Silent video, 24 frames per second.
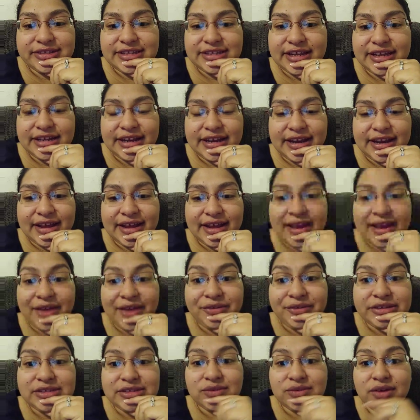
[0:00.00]
And I
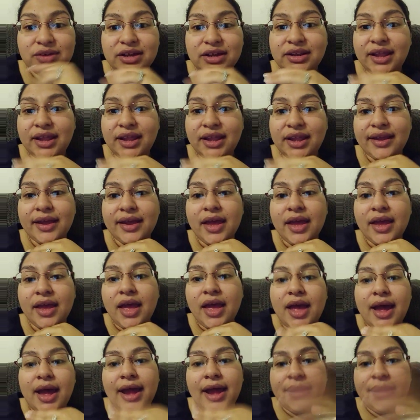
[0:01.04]
was one, like,
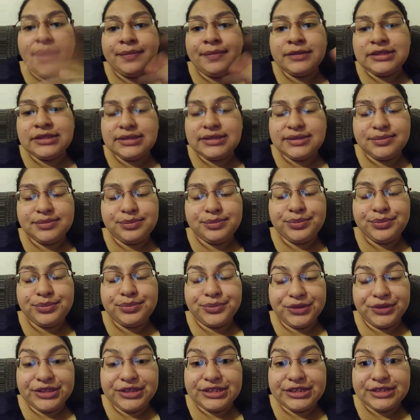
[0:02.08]
I'm this
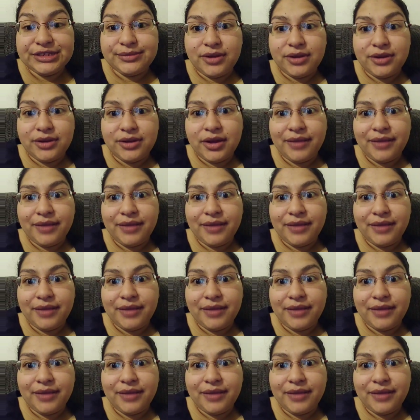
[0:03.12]
really small.